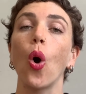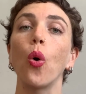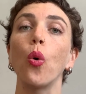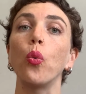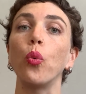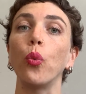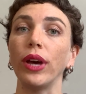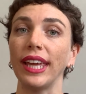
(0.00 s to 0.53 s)

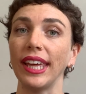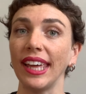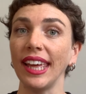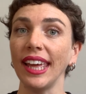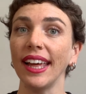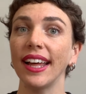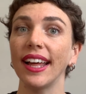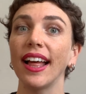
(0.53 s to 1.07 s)

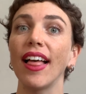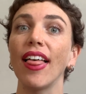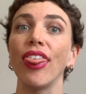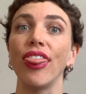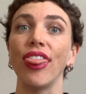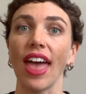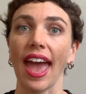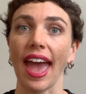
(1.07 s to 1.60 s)
We,
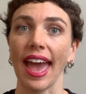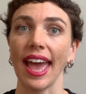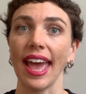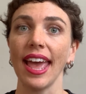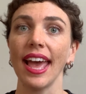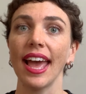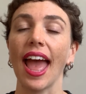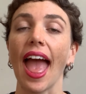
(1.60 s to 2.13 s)

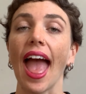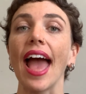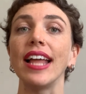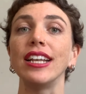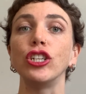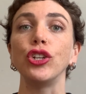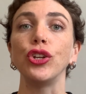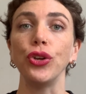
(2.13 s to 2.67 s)
they, and
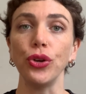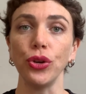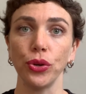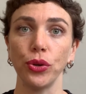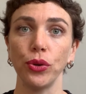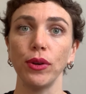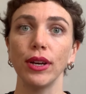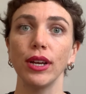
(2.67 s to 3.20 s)

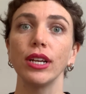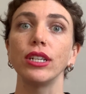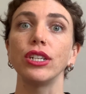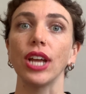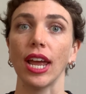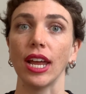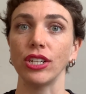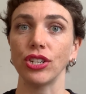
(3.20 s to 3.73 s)
you
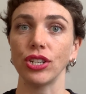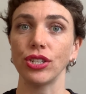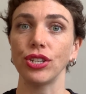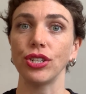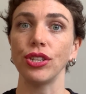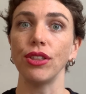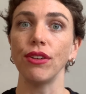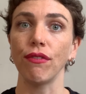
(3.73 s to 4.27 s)
changes
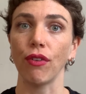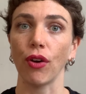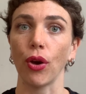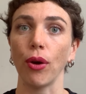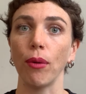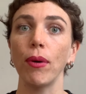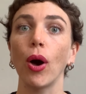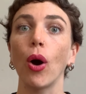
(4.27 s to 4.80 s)
to the
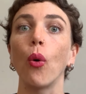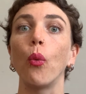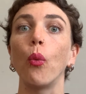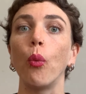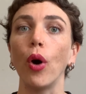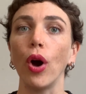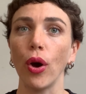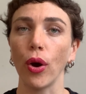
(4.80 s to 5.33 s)
verb
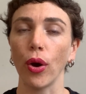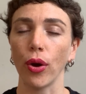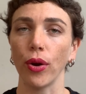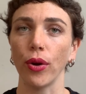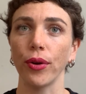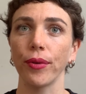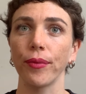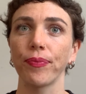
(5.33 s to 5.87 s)
were.
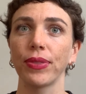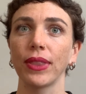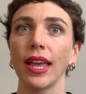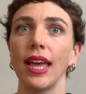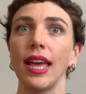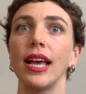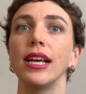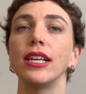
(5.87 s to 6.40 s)

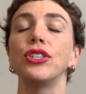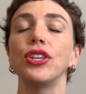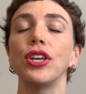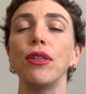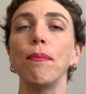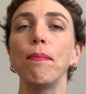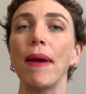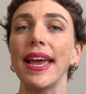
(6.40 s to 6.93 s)
So the
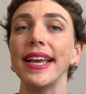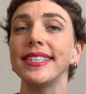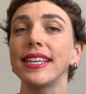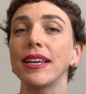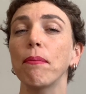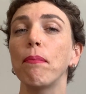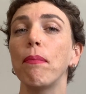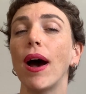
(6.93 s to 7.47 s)
basic
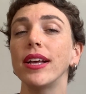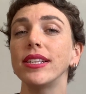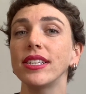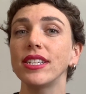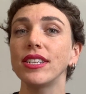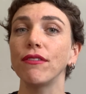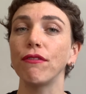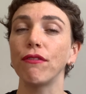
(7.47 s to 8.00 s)

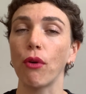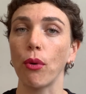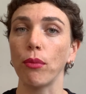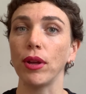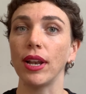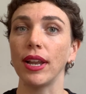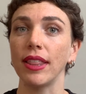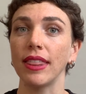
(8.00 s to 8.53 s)
positive
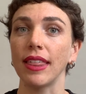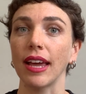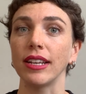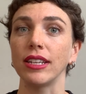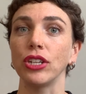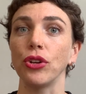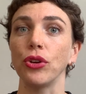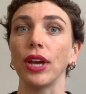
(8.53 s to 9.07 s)
formula that
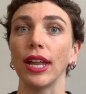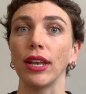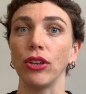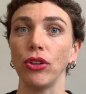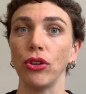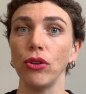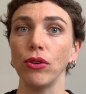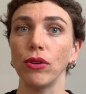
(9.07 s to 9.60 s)
you can
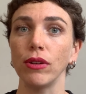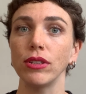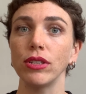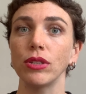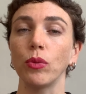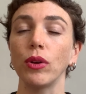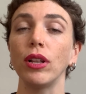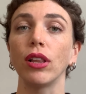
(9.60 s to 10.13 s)
use
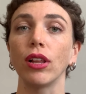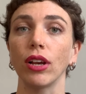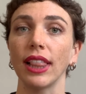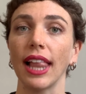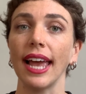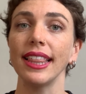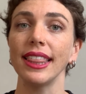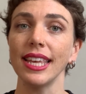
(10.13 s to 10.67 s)
would look
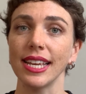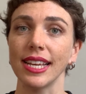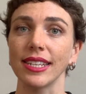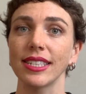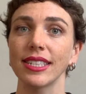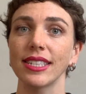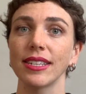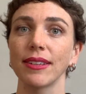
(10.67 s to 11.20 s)
like
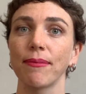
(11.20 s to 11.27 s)
this.